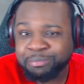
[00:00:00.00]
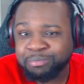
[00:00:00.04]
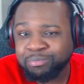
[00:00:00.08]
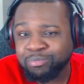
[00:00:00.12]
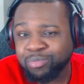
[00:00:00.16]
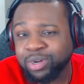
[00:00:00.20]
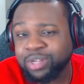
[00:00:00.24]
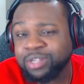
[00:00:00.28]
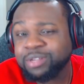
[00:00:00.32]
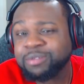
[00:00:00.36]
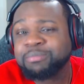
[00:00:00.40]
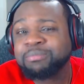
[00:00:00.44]

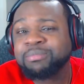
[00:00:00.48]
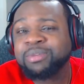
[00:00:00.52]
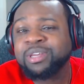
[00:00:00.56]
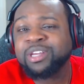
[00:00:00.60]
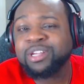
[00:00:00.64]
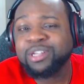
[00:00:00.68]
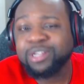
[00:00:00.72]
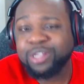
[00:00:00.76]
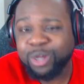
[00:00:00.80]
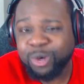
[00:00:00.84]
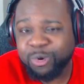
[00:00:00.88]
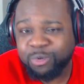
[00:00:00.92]
Brother Meat
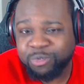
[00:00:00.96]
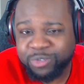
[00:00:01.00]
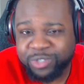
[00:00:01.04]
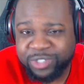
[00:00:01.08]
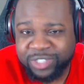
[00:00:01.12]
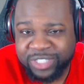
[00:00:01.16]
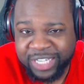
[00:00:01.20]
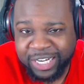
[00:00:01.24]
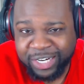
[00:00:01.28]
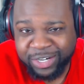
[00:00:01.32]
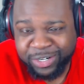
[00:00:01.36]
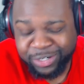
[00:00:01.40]
Loaf
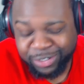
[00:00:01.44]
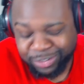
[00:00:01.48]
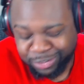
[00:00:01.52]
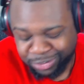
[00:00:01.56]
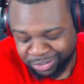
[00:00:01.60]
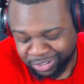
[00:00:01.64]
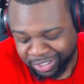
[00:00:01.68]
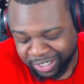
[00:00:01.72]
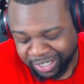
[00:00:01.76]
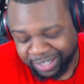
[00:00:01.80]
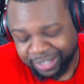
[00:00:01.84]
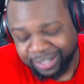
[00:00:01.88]
was out here trying to